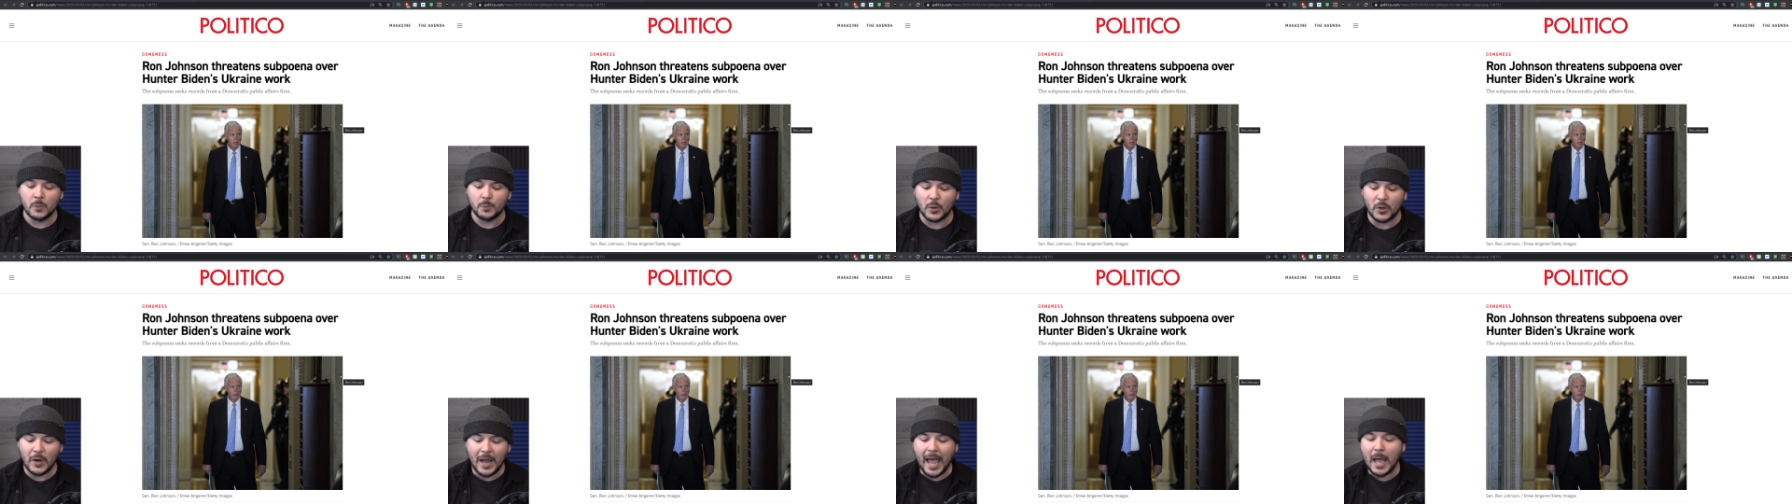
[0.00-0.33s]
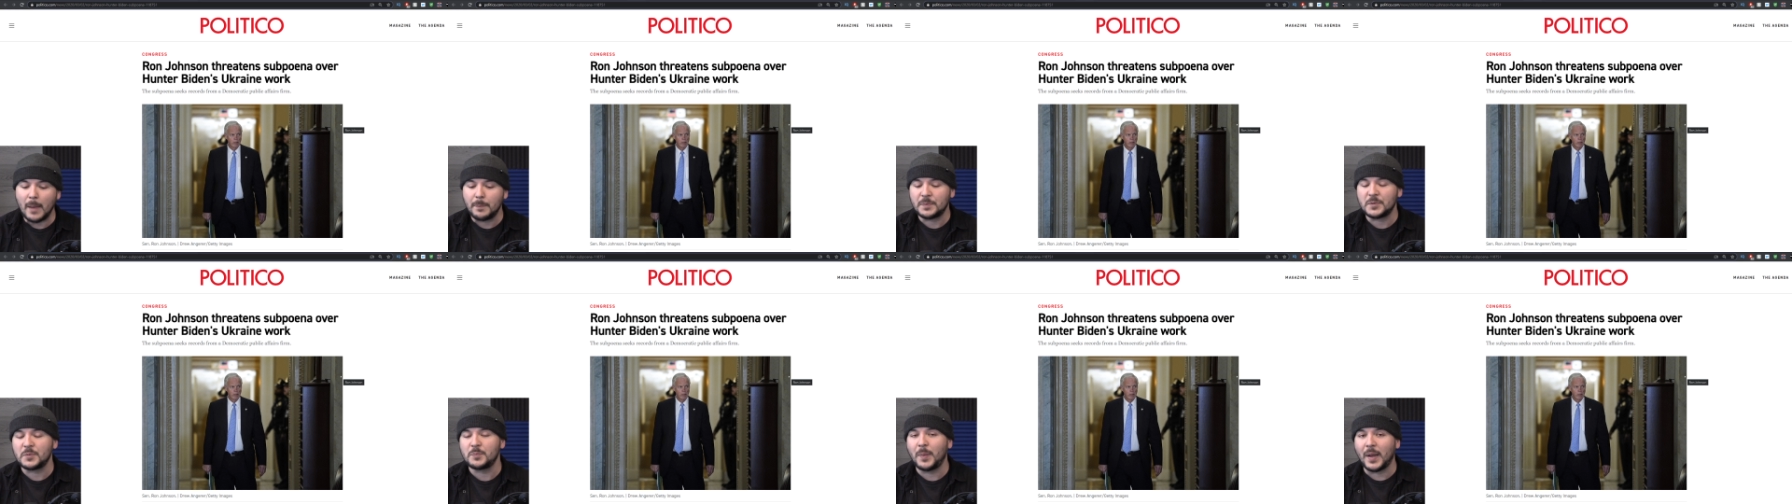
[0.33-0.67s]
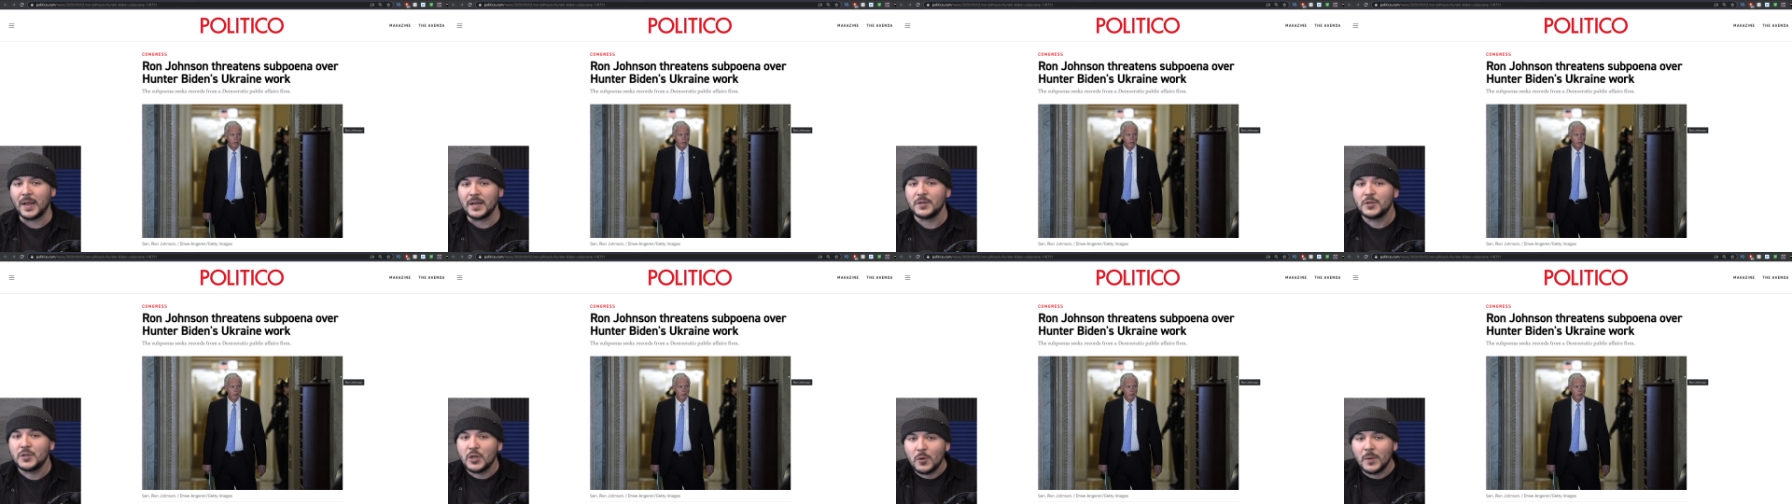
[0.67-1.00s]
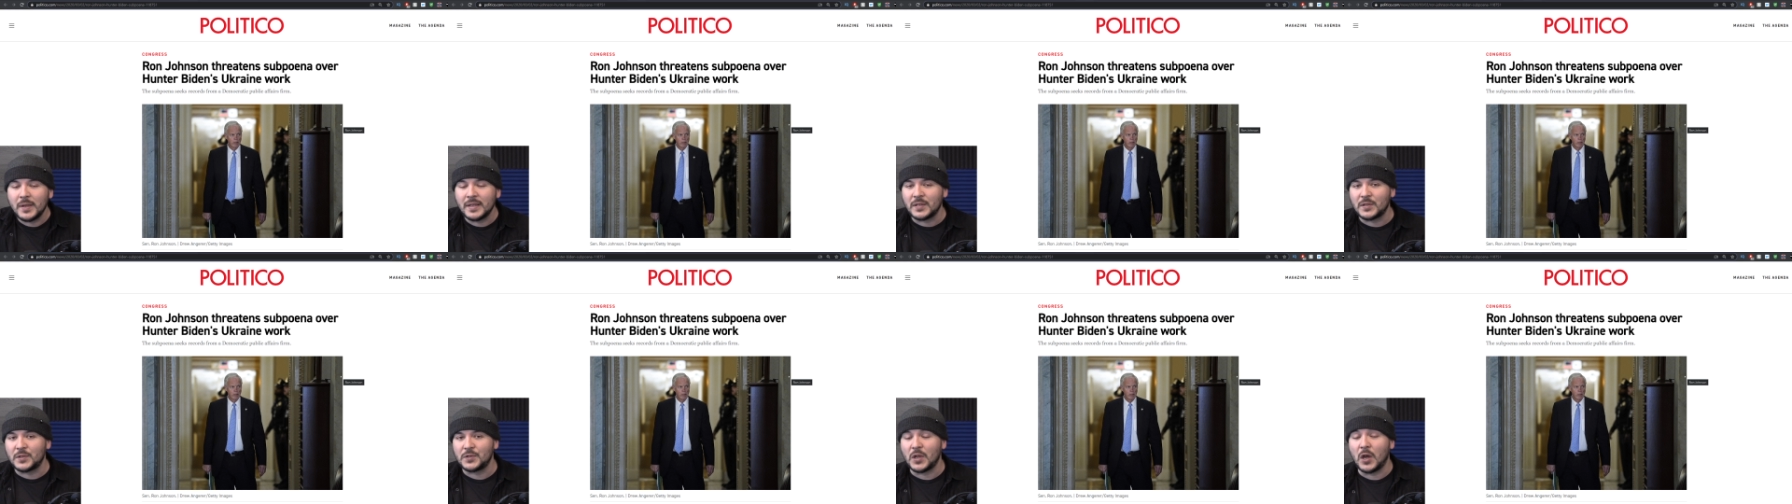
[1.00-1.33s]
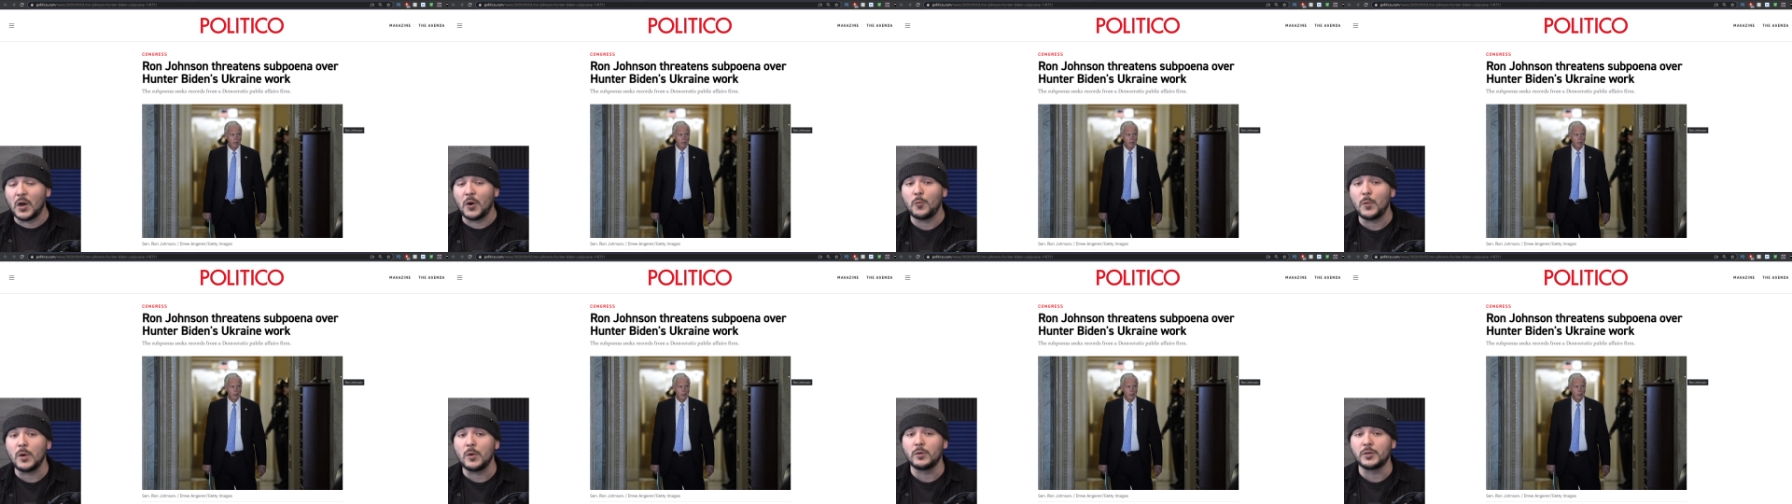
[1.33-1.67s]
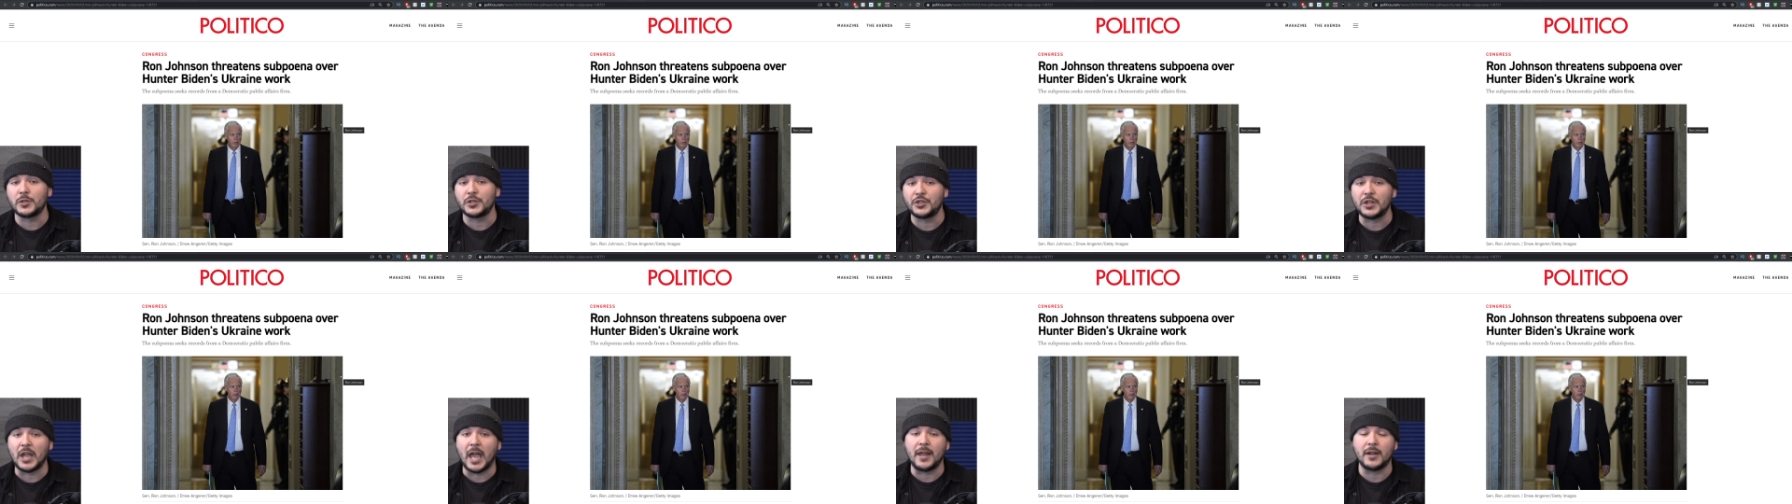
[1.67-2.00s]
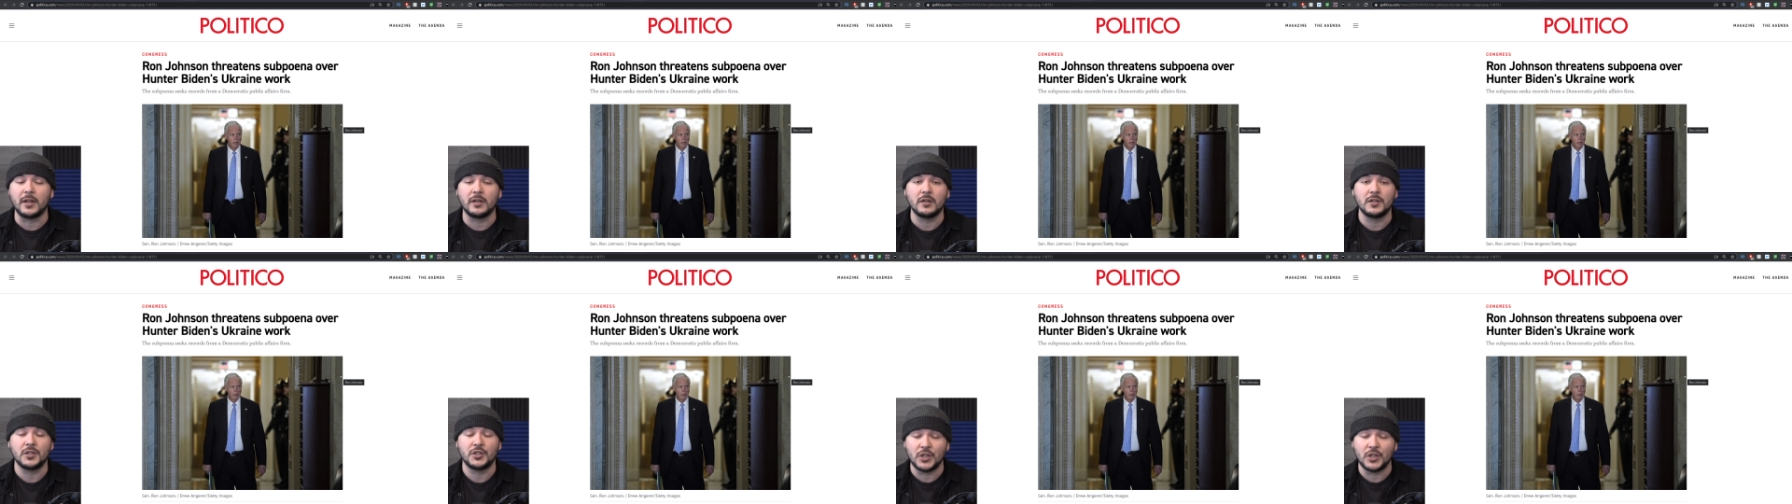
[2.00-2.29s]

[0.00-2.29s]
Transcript: Perhaps by doing so, we will shatter,